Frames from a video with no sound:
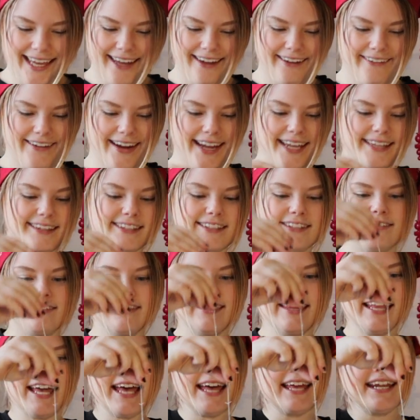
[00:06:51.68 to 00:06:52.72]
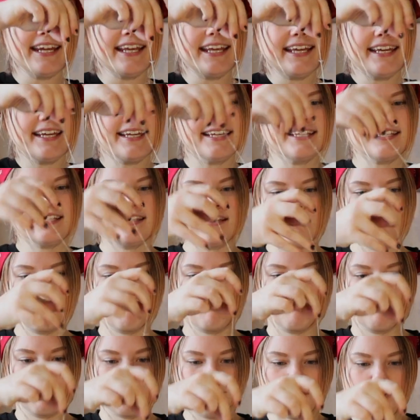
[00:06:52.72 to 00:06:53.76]
Alright, so that is the
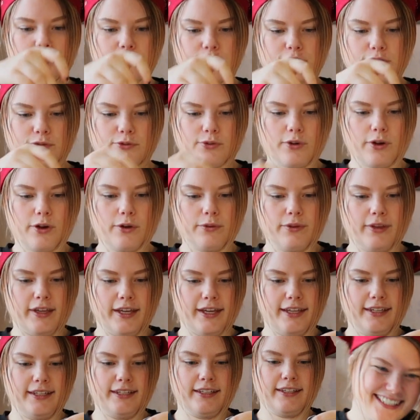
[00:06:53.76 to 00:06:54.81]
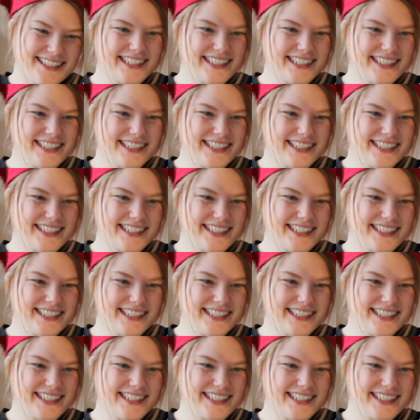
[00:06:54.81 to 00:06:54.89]
first row done.